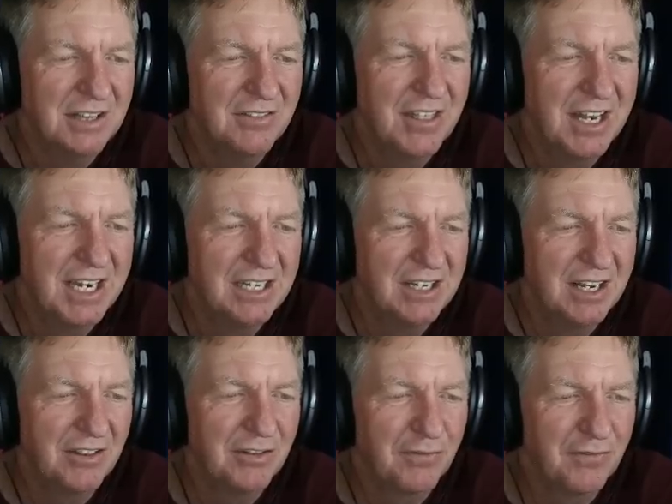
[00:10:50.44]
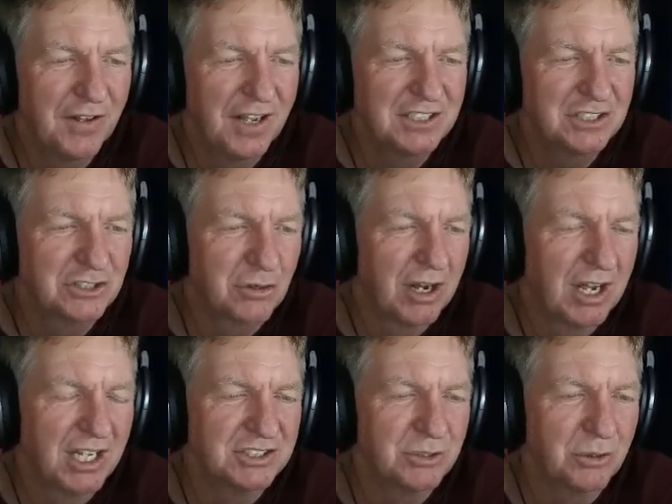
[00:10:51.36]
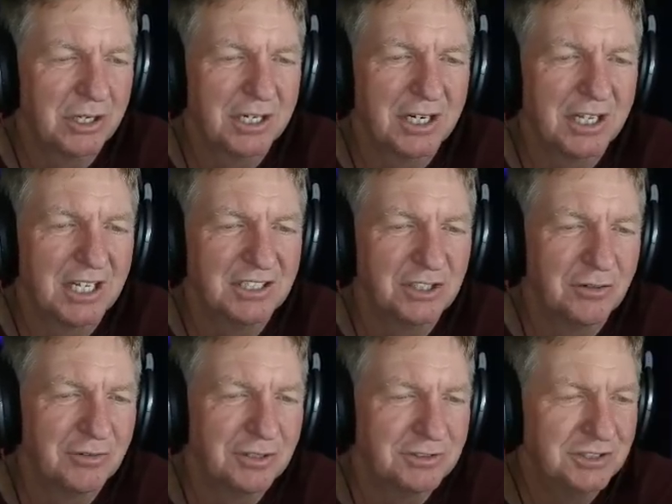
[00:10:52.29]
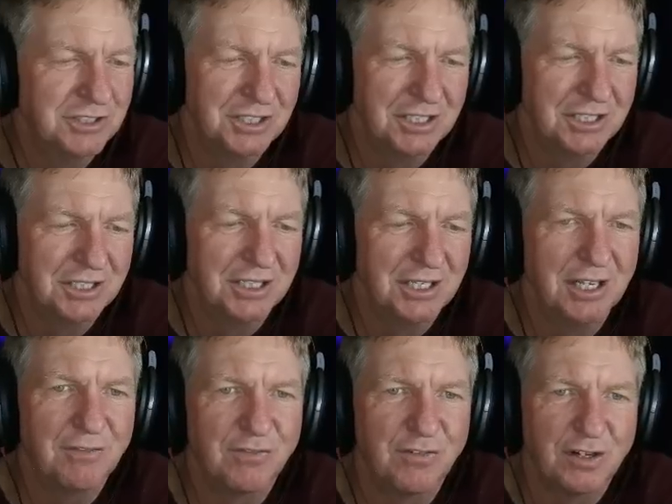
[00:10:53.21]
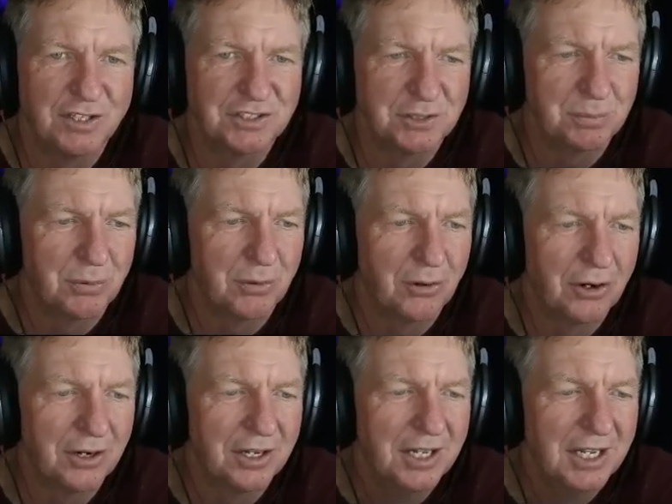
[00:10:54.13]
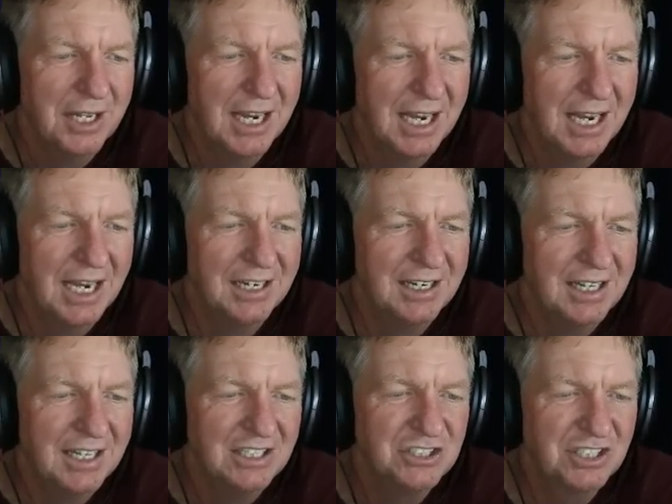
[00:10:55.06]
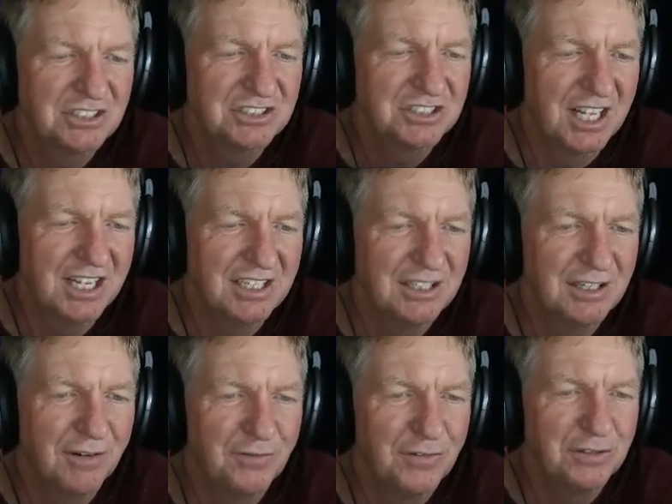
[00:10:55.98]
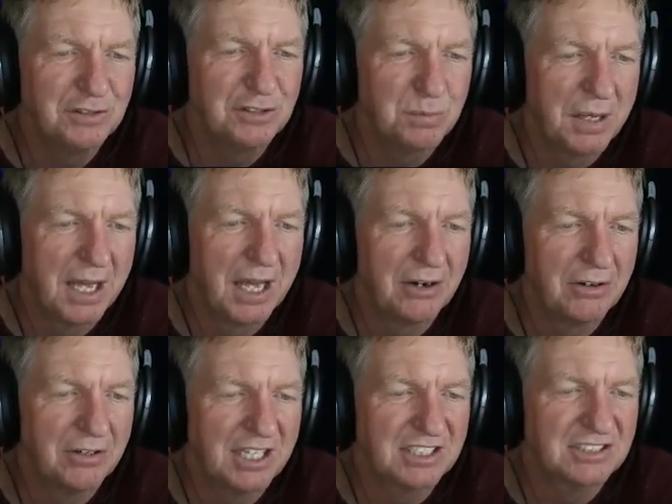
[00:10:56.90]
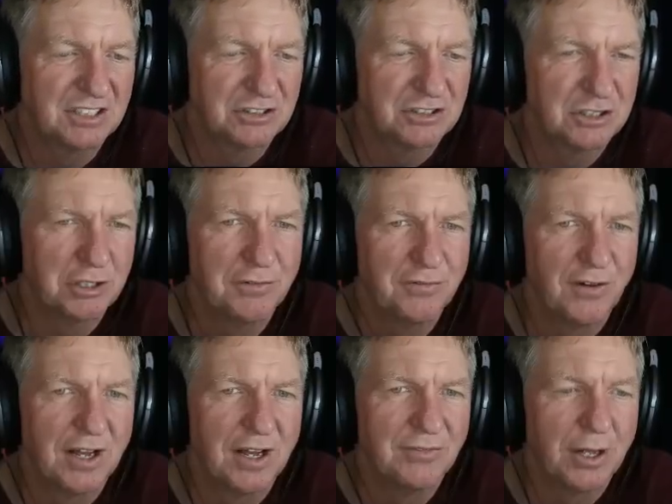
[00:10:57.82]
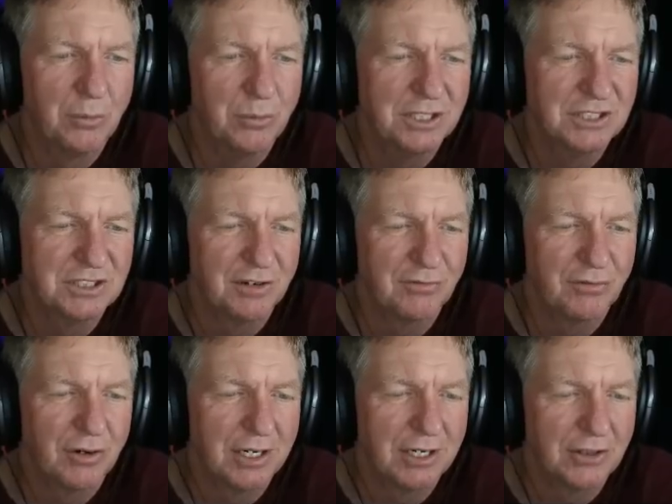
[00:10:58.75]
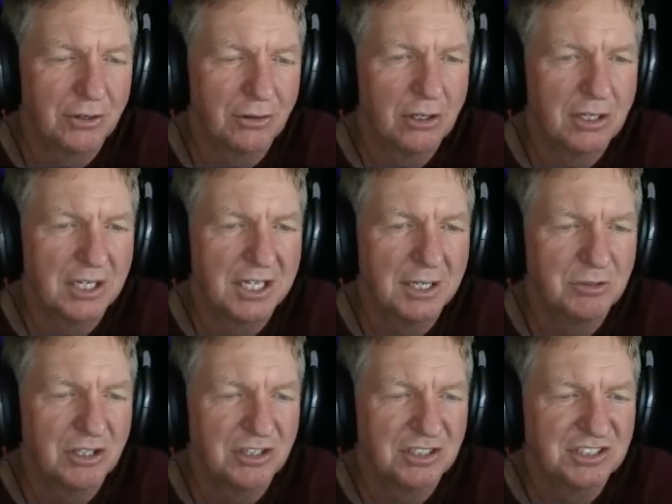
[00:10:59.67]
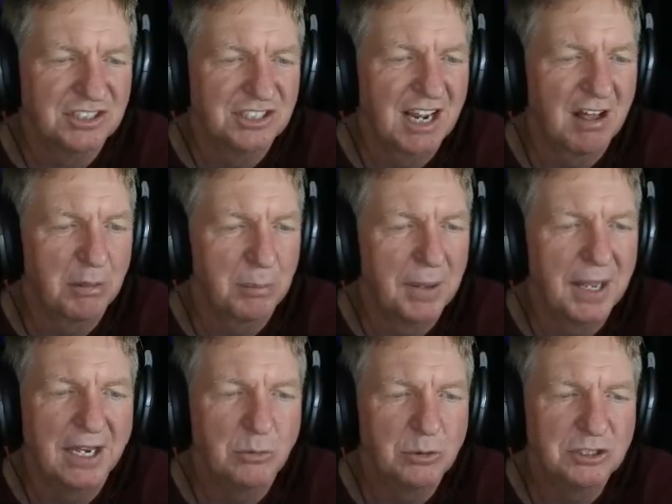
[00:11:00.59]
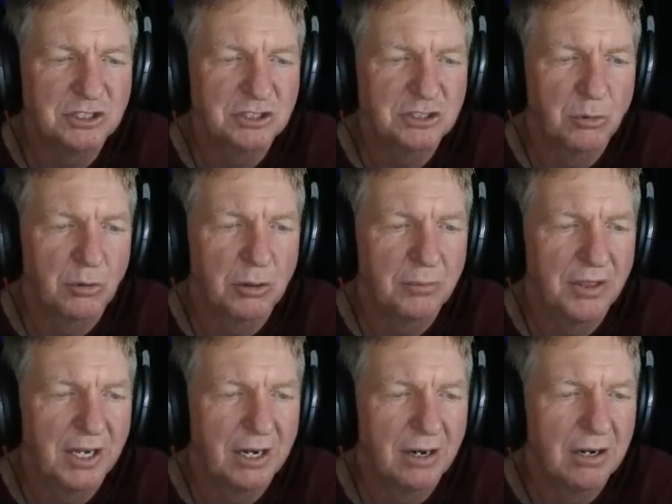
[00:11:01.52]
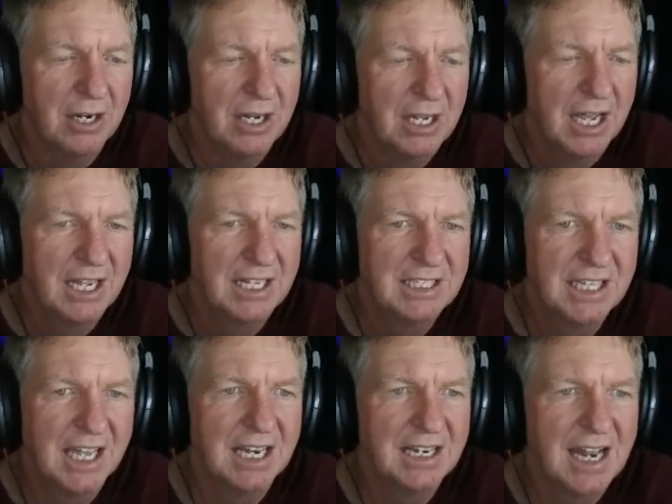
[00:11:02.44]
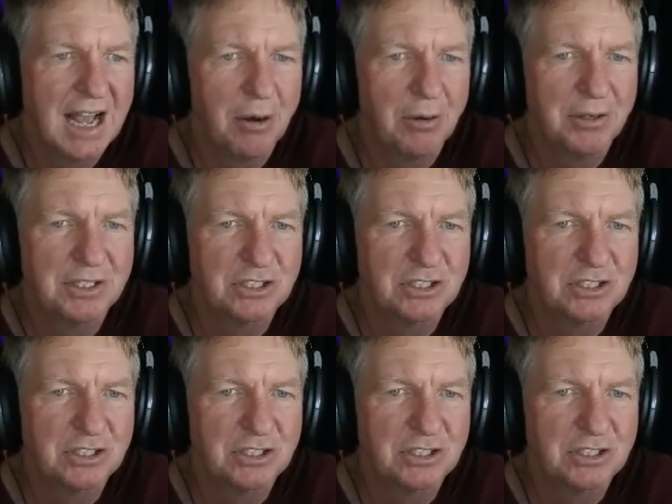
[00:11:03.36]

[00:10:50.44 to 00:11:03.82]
Then another fetch tries to organize over New Zealand. It falls apart and just a diffuse pattern. Yes, there's 35 knot winds on Friday. They're all aimed to the south. Penguin storm there. Again, now it